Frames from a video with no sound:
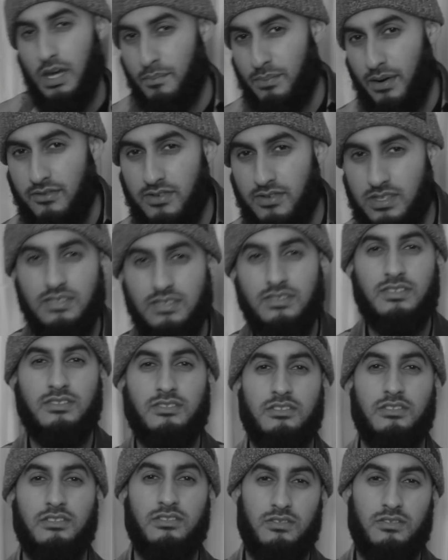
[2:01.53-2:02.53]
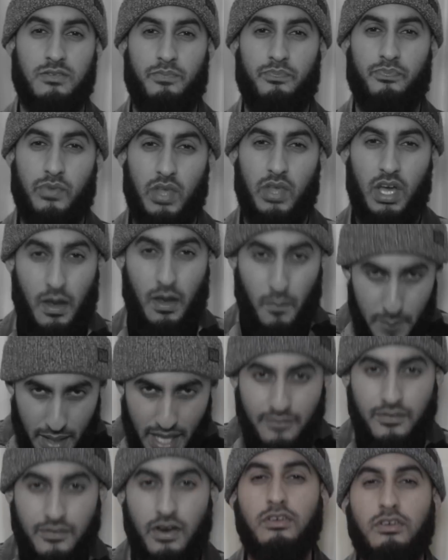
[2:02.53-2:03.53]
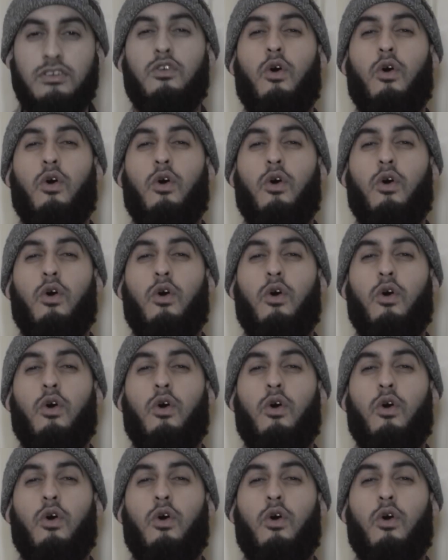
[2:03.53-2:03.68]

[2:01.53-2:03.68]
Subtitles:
Brothers and sisters, pay very